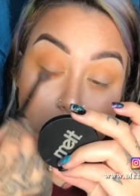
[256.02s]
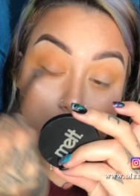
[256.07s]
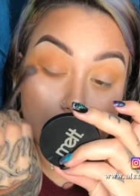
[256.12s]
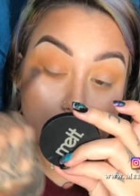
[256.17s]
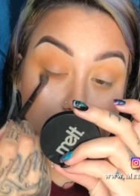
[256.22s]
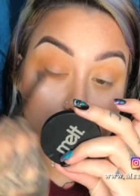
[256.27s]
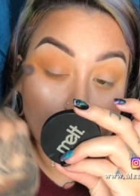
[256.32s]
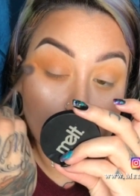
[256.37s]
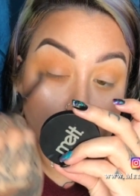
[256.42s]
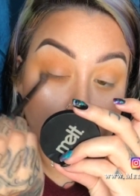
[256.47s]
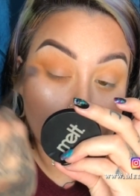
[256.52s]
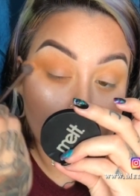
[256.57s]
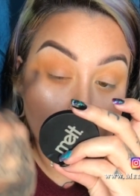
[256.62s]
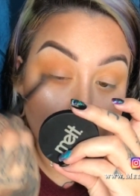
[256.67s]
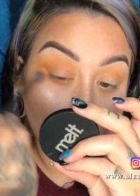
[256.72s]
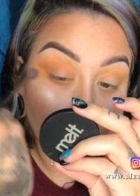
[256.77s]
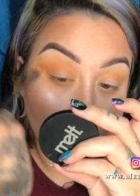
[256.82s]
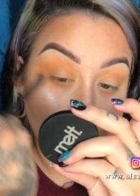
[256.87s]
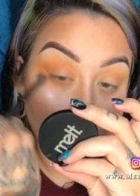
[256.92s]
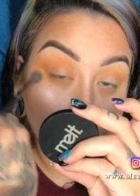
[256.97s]
because
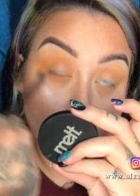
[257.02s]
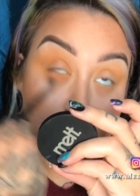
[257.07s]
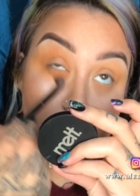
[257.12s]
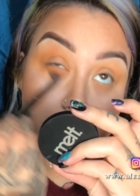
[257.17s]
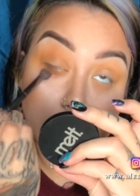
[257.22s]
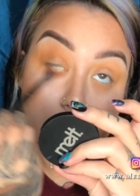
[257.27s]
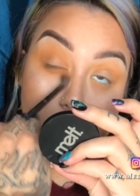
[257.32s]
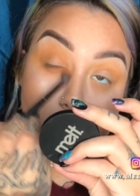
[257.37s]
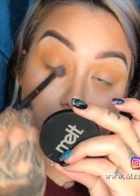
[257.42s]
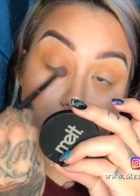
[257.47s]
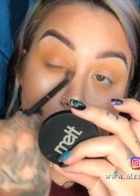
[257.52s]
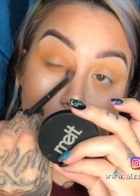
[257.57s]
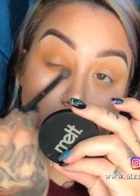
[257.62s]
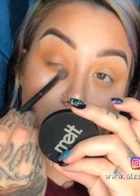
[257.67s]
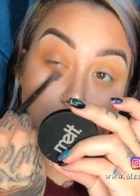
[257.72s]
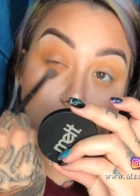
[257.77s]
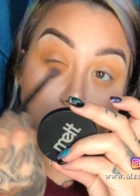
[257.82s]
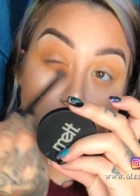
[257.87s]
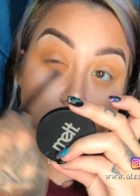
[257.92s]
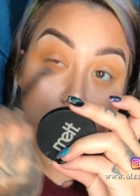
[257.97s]
I feel like I don't
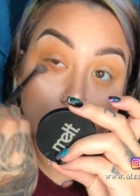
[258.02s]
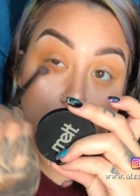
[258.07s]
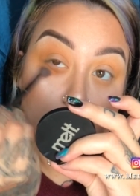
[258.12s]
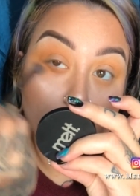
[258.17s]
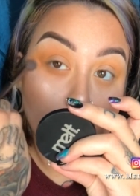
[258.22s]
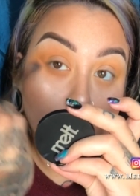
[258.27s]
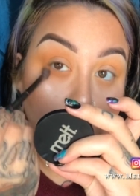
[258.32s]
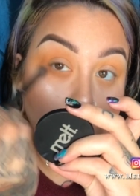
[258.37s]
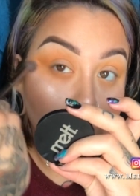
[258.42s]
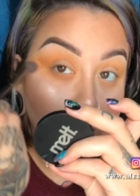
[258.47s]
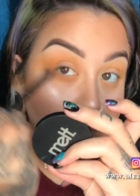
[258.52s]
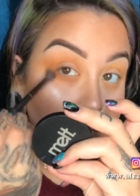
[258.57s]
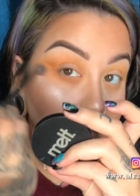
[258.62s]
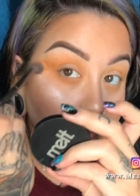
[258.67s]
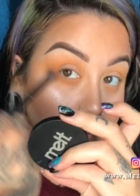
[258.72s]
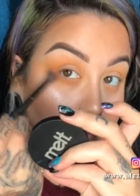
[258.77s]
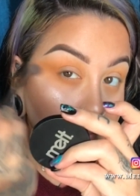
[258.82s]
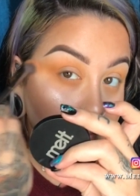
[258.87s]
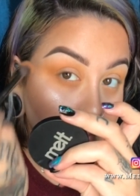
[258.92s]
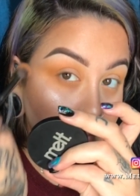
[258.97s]
need a ton of
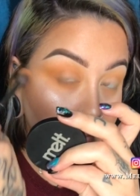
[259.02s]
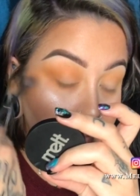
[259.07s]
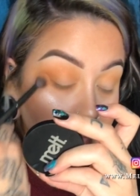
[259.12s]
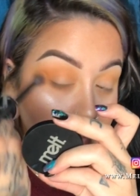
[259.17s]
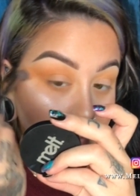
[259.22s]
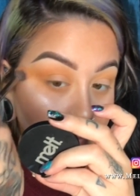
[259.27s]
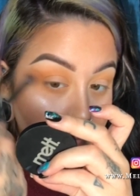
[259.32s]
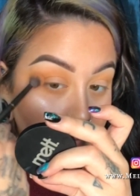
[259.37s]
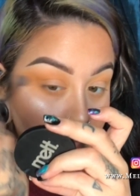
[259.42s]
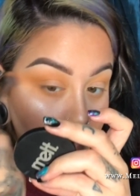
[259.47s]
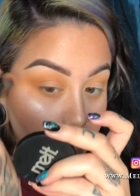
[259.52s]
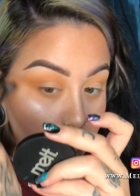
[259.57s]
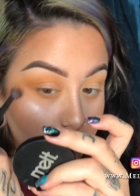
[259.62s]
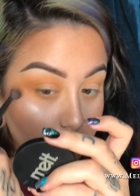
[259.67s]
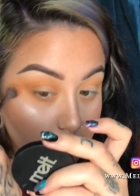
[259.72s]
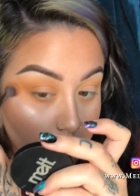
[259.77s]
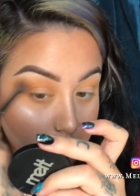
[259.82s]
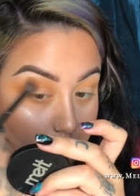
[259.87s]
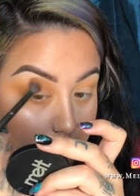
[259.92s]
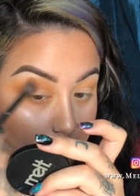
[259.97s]
tools to do this
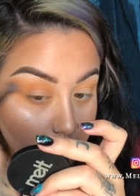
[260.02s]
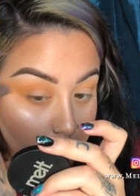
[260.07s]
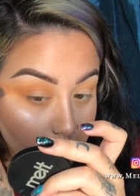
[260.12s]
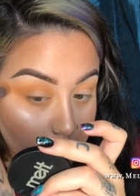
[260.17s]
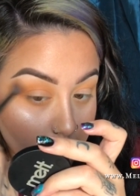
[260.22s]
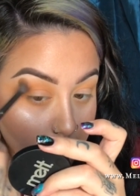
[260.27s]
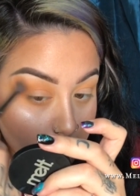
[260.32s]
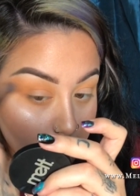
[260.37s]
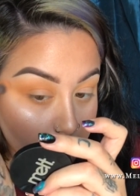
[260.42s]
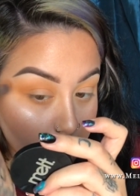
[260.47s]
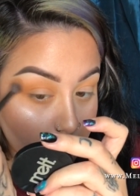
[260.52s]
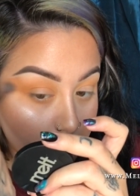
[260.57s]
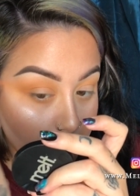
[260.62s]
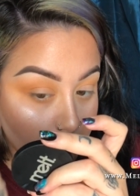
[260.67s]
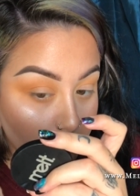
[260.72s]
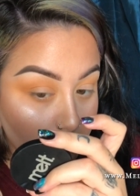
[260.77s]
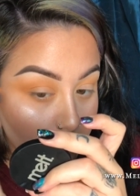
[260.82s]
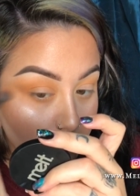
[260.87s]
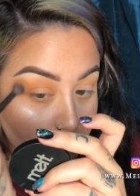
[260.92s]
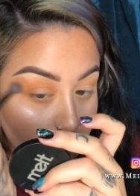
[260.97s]
at all.
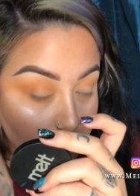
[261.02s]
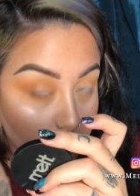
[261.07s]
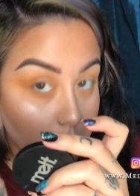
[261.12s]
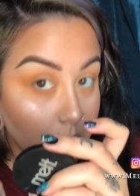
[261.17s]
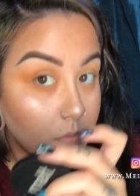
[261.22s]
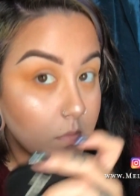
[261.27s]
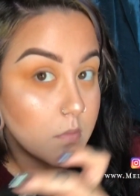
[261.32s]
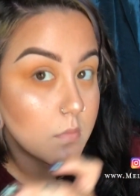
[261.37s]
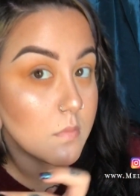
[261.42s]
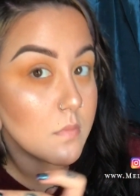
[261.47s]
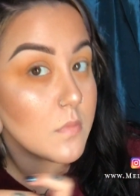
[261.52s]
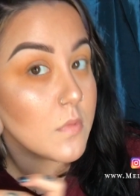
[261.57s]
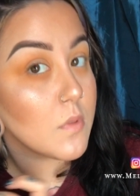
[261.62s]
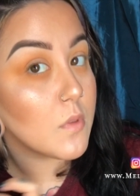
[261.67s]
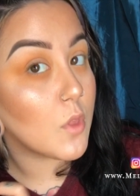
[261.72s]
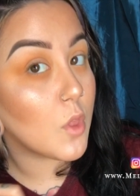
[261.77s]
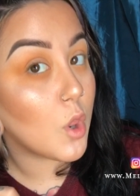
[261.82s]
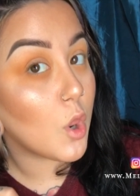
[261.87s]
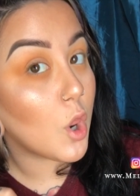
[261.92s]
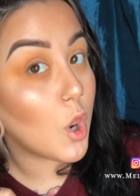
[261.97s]
And I really like it
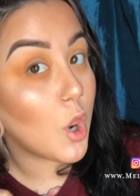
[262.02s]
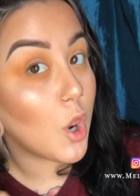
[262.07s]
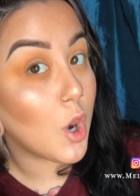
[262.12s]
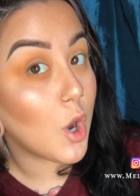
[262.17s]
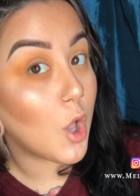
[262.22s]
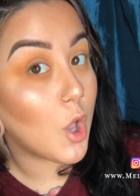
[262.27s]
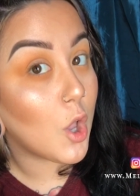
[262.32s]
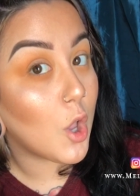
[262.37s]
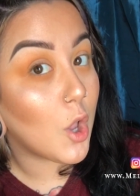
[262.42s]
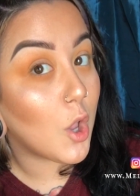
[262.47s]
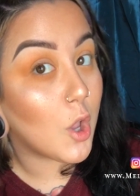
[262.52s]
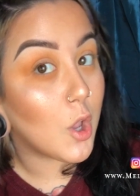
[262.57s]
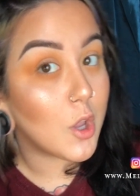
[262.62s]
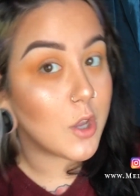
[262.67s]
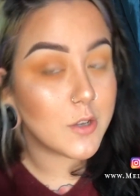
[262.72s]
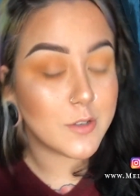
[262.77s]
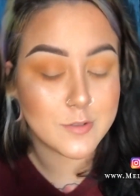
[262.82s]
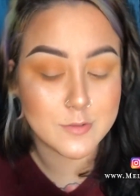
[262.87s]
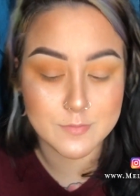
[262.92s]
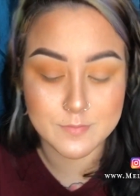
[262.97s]
nice and smoked
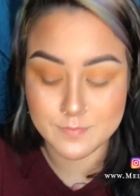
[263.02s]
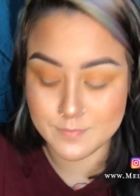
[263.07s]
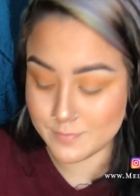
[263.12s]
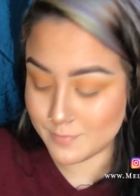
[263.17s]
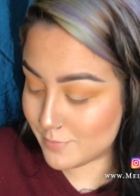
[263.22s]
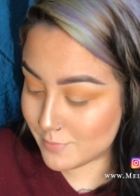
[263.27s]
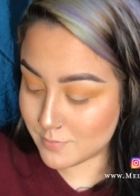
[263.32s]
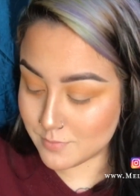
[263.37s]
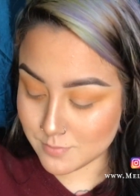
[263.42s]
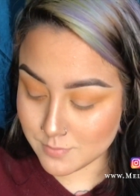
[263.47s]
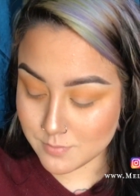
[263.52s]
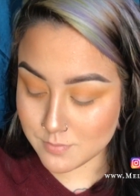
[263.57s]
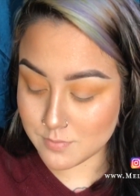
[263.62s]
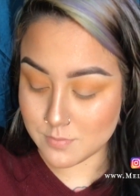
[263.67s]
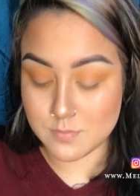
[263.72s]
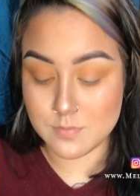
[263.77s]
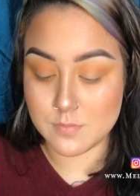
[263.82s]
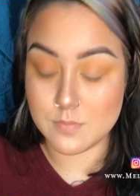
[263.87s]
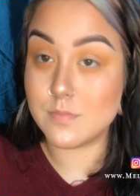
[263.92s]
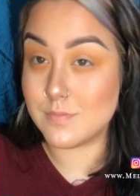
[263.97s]
out and blown
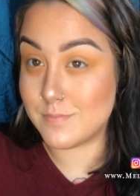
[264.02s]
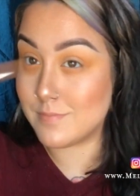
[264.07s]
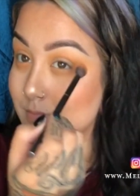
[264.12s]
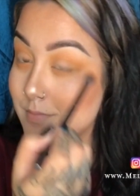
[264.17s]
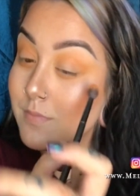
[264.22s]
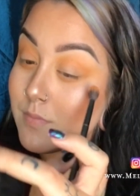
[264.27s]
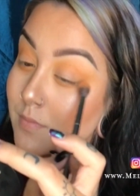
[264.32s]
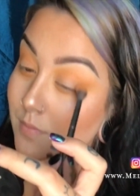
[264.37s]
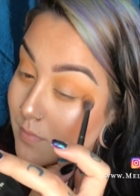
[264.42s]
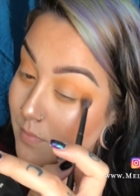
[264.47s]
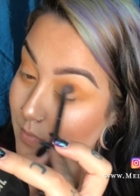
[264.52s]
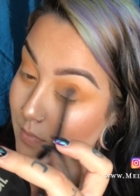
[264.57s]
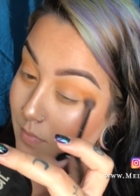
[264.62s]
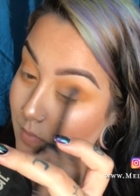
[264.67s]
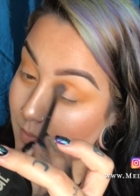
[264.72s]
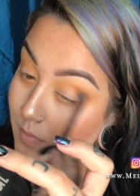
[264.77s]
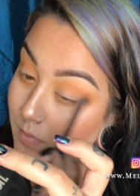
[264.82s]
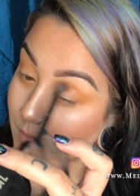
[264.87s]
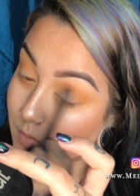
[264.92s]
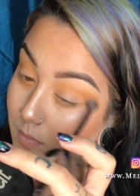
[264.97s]
out.
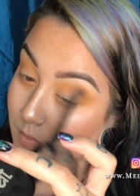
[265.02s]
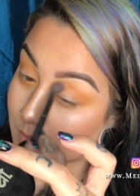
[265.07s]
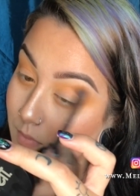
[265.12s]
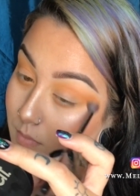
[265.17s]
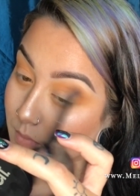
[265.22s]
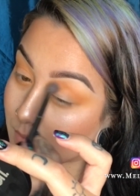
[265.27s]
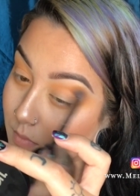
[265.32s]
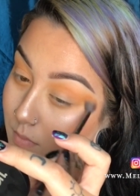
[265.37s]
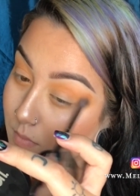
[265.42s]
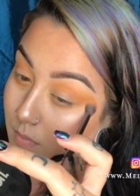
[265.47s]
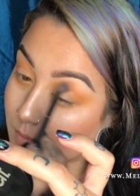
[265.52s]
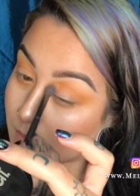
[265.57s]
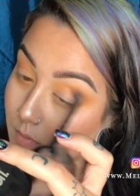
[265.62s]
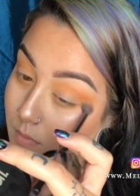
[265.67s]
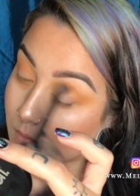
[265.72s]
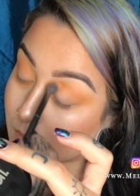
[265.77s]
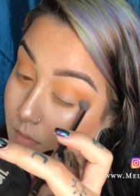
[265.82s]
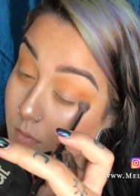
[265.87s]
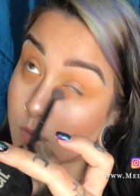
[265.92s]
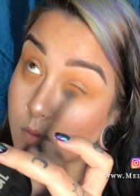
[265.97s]
Past the
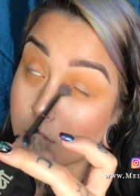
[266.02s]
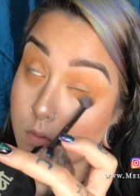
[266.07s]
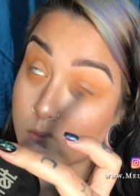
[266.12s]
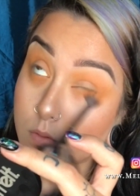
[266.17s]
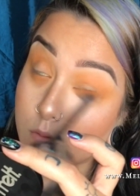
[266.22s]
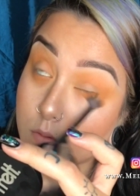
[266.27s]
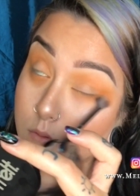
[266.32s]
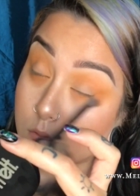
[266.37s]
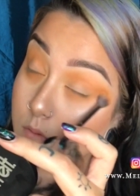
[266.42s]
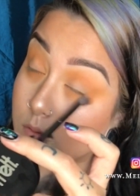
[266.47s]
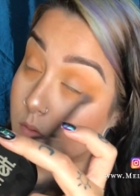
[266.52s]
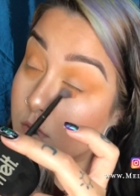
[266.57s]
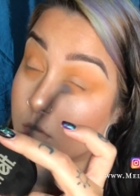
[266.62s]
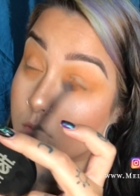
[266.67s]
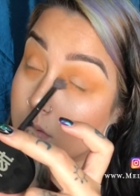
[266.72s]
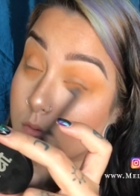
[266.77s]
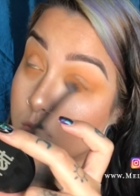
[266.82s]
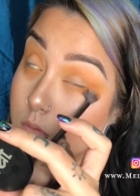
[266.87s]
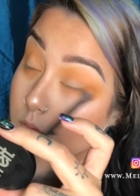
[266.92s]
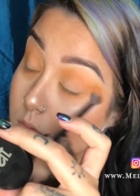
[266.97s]
eyebrows,
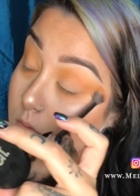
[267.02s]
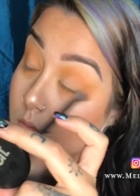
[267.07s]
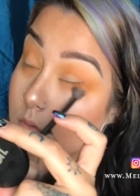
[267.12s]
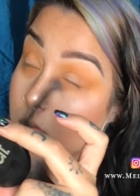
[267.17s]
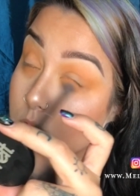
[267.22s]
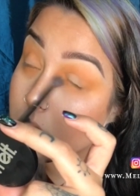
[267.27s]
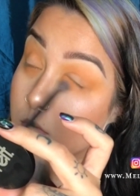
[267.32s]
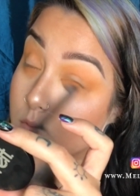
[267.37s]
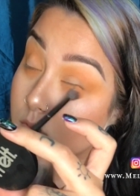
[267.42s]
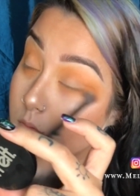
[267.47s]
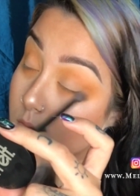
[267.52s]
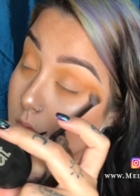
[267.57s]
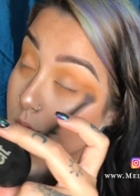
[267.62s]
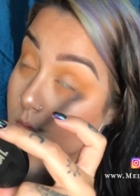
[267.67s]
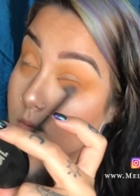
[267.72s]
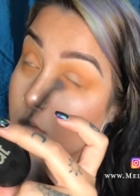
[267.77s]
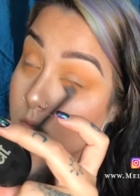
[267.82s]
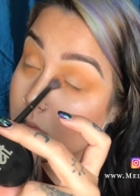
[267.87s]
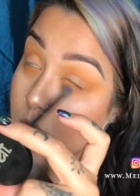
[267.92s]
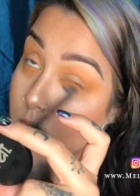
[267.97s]
going underneath the
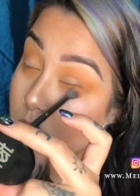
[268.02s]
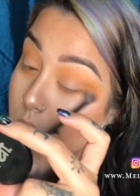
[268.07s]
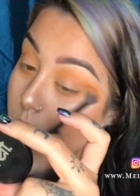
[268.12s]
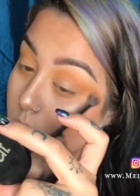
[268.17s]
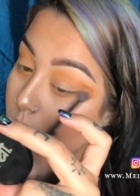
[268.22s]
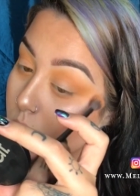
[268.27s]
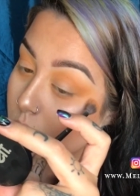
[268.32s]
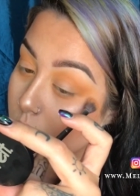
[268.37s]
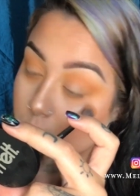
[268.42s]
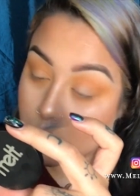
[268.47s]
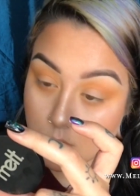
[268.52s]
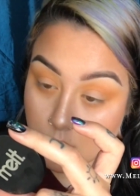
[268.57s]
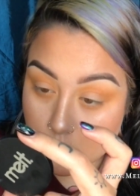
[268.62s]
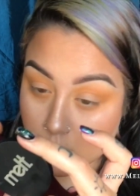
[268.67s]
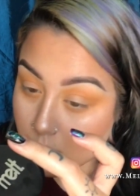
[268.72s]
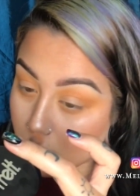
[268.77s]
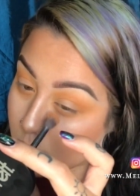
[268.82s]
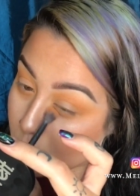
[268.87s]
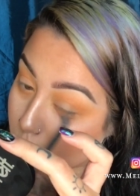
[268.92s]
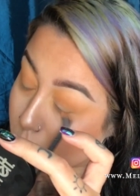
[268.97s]
eye,
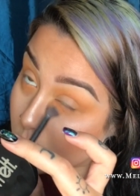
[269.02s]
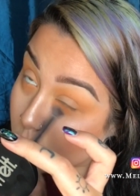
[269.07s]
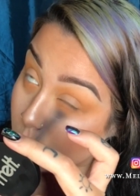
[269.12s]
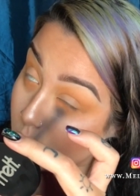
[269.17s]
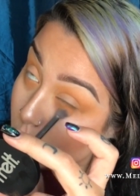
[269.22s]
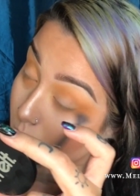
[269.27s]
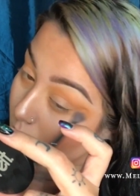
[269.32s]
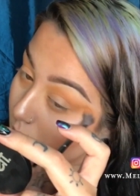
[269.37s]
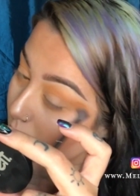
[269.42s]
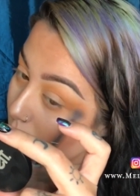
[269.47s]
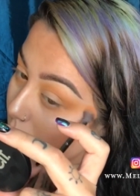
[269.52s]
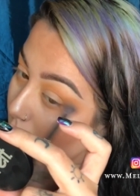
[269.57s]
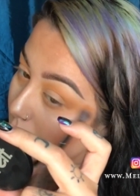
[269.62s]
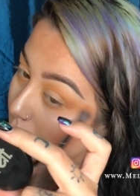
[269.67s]
and then I will do